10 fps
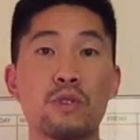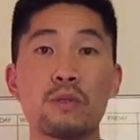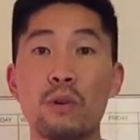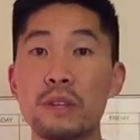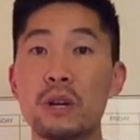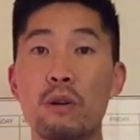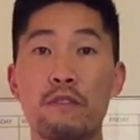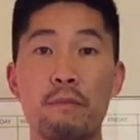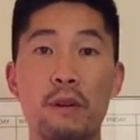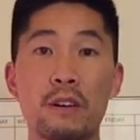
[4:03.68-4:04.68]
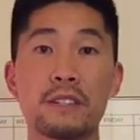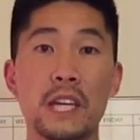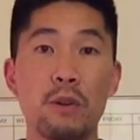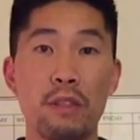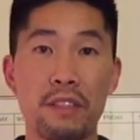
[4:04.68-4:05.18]
Don't only go for balls
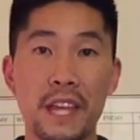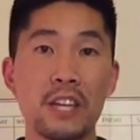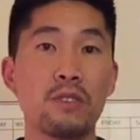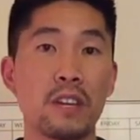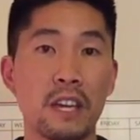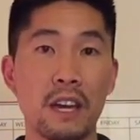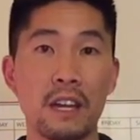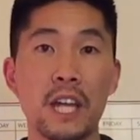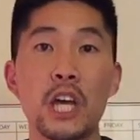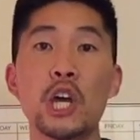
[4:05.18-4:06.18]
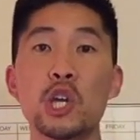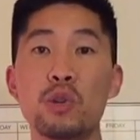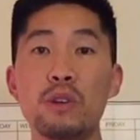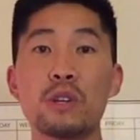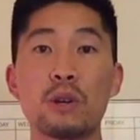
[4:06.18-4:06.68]
that you think you can get.
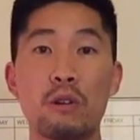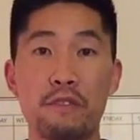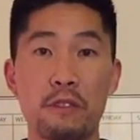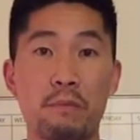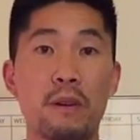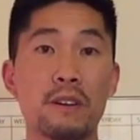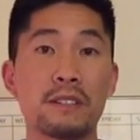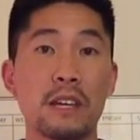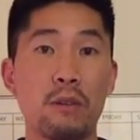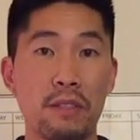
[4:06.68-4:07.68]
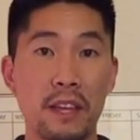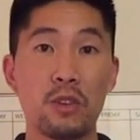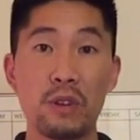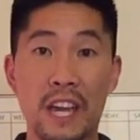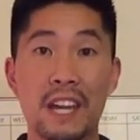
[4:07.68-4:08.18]
You need to go for the balls that you
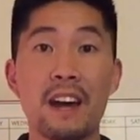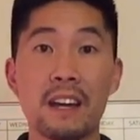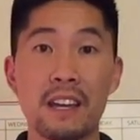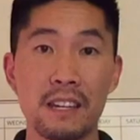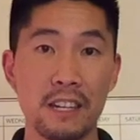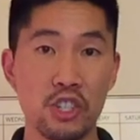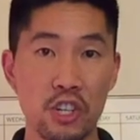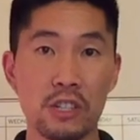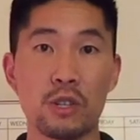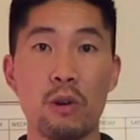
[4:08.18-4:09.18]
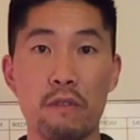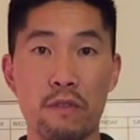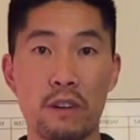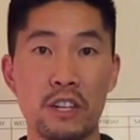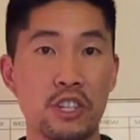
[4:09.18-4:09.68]
think you cannot get, and just go
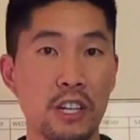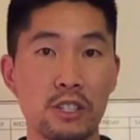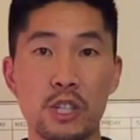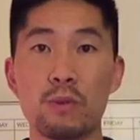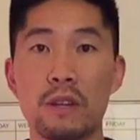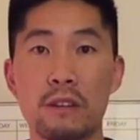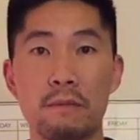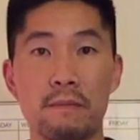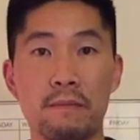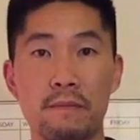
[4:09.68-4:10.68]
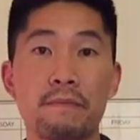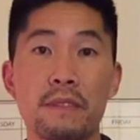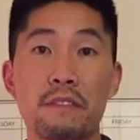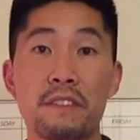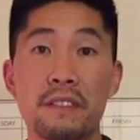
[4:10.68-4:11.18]
for it. Just do it.
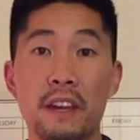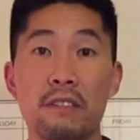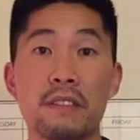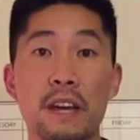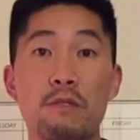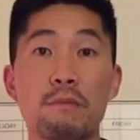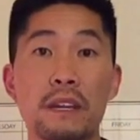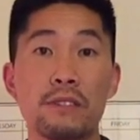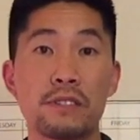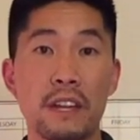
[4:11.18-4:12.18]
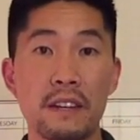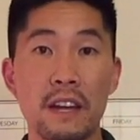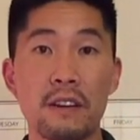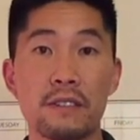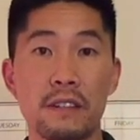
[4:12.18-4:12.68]
The fifth area that will make you stand
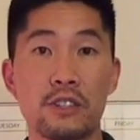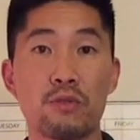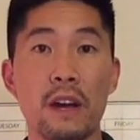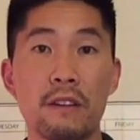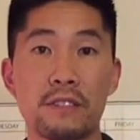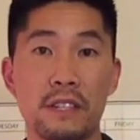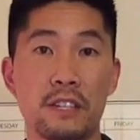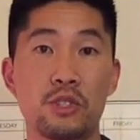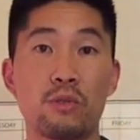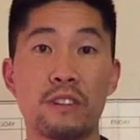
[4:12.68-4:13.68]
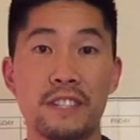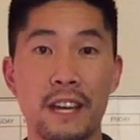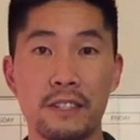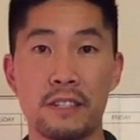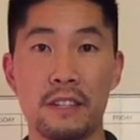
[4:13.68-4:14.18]
out in tryouts is your
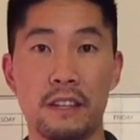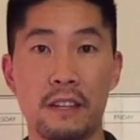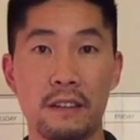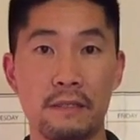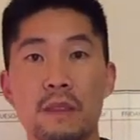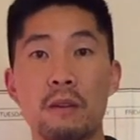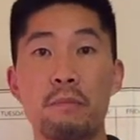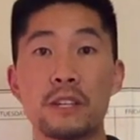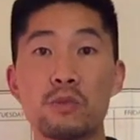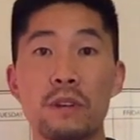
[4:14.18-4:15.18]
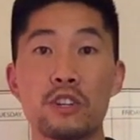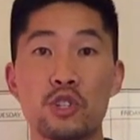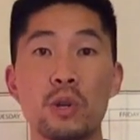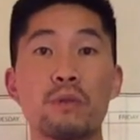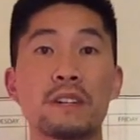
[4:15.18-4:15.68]
intensity. The best way to
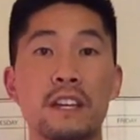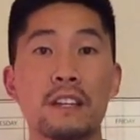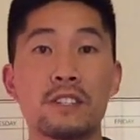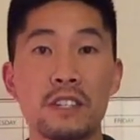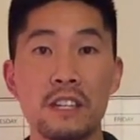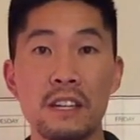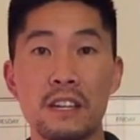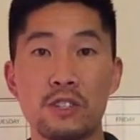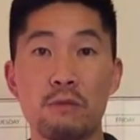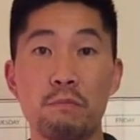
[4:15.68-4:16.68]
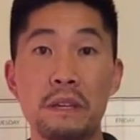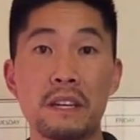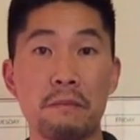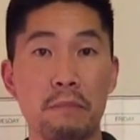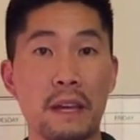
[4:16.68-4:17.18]
show your intensity is to be
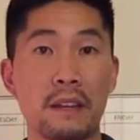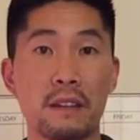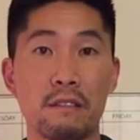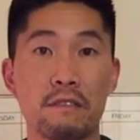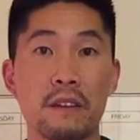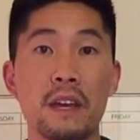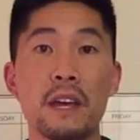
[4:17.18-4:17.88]
competitive.